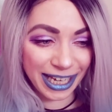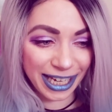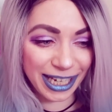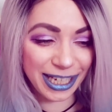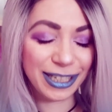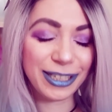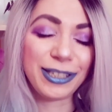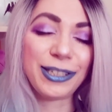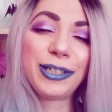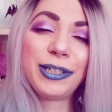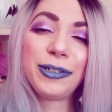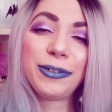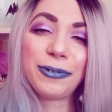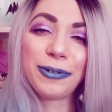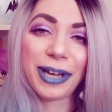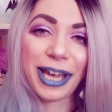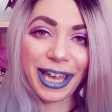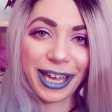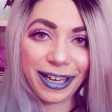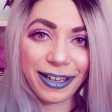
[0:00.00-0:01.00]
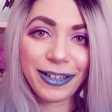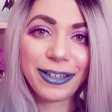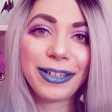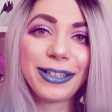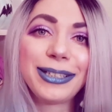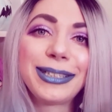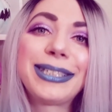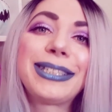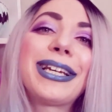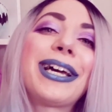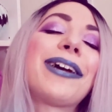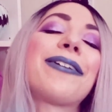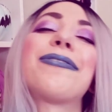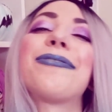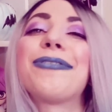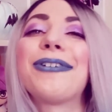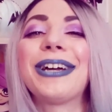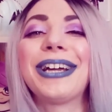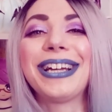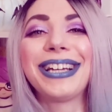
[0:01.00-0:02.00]
into a good
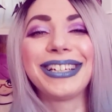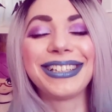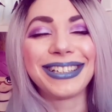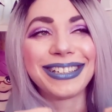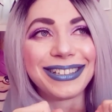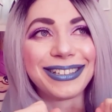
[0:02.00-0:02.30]
sci-fi.